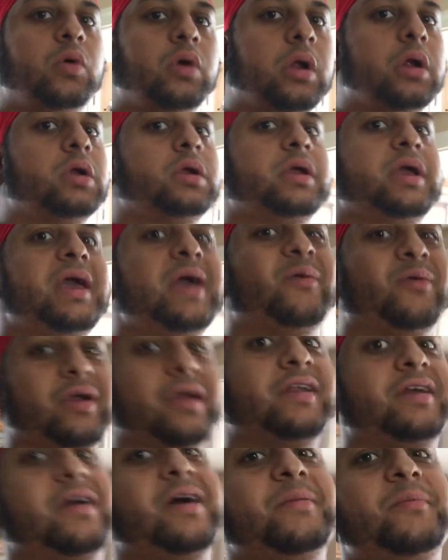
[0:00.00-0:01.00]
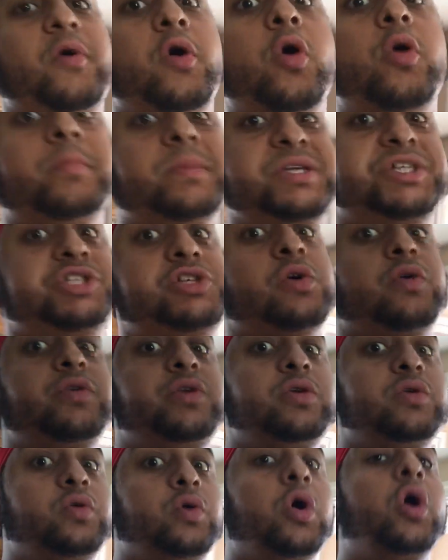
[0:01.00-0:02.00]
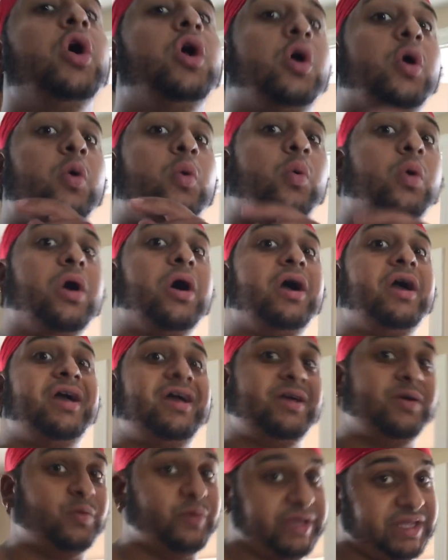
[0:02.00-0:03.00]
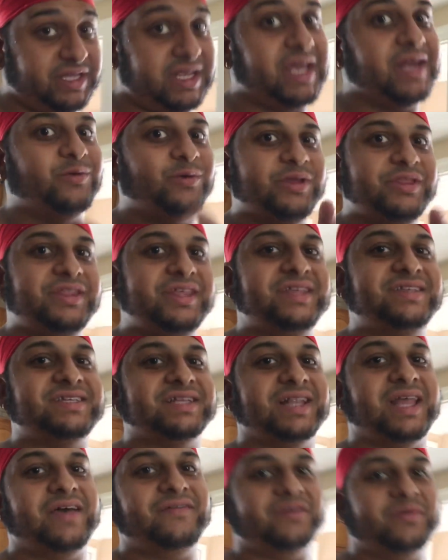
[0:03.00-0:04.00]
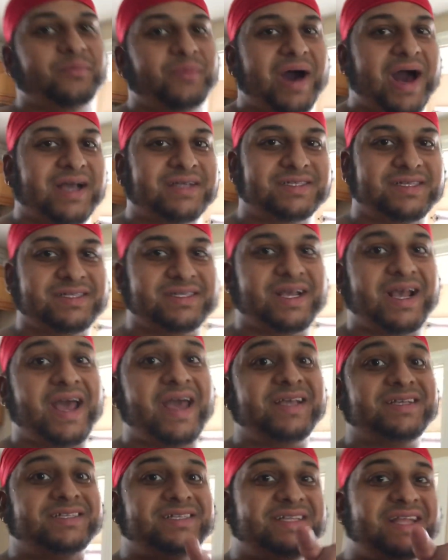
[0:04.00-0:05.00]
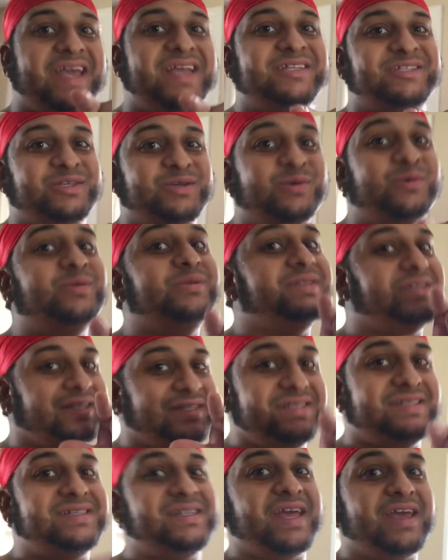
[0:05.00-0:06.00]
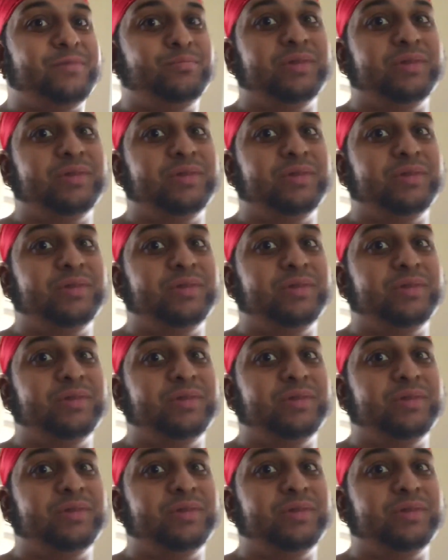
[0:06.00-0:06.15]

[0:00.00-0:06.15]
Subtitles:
work, and we're gonna come home and show you what we did with these 11 boxes, guys. Stay tuned and stay